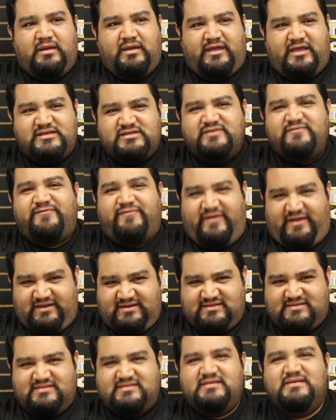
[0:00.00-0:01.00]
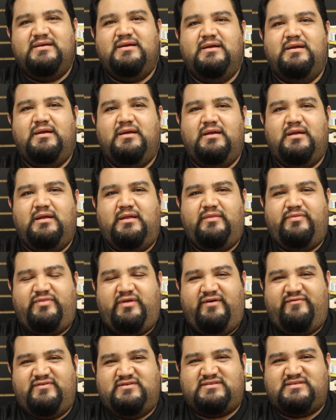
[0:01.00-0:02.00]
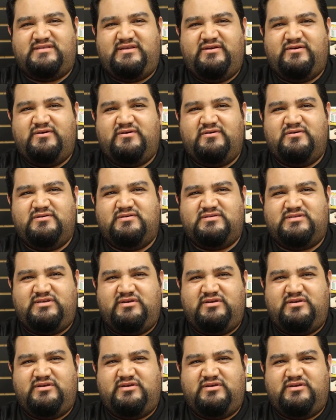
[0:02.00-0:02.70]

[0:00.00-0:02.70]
Kitchen Finks, the Vasir,